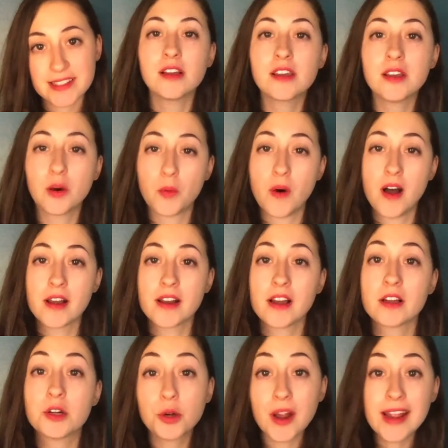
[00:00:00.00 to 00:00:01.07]
You'll want a
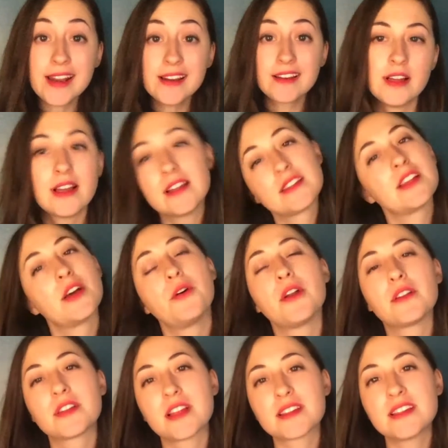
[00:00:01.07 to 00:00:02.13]
crate. And so it
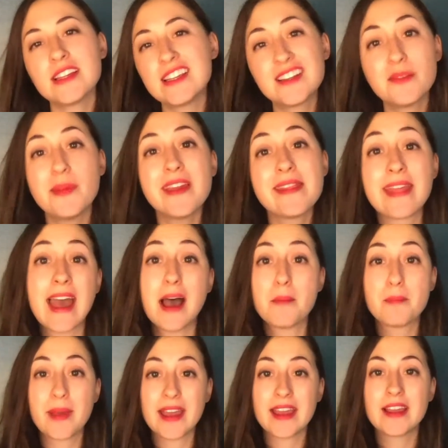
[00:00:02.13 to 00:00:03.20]
doesn't need to be that
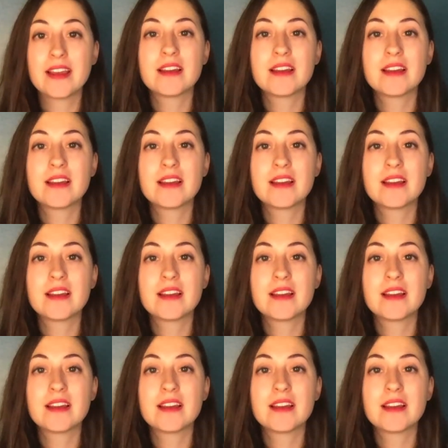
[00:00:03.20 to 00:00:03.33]
big.